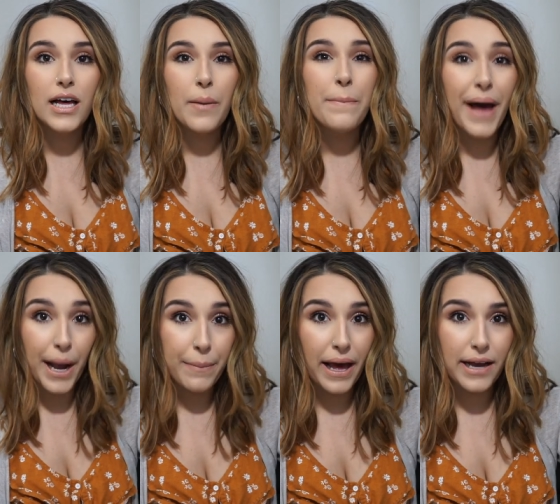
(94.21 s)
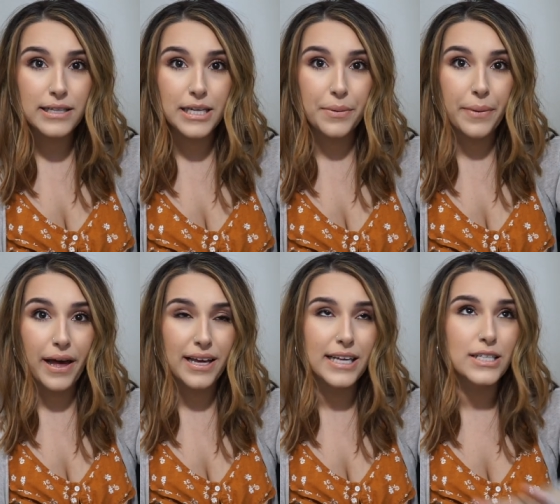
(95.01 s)
a backpack diaper
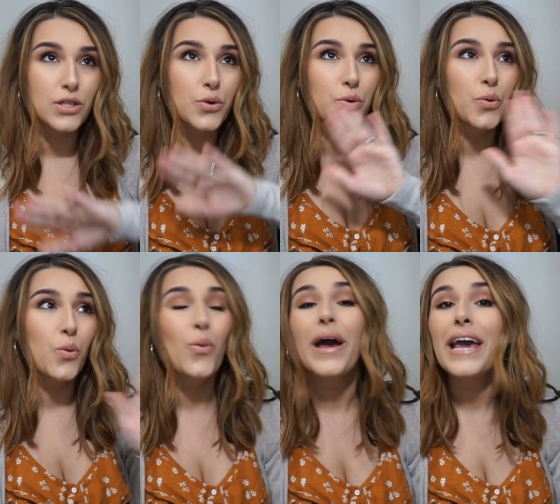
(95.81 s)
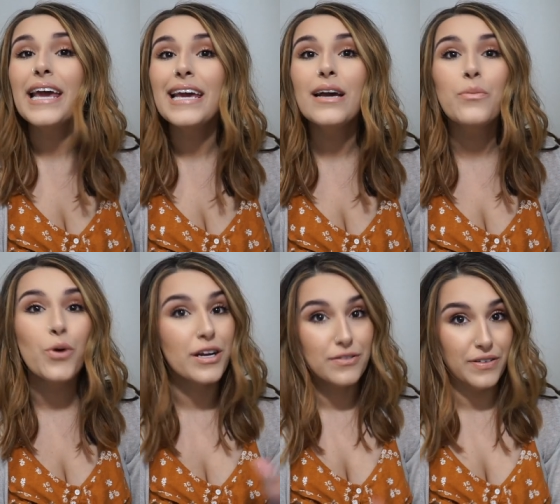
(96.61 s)
bag is way
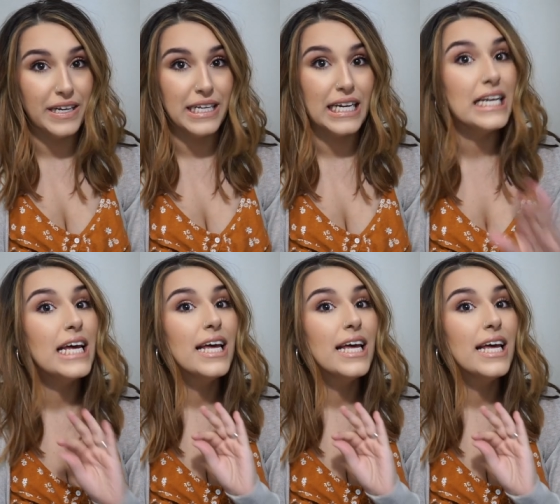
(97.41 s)
more convenient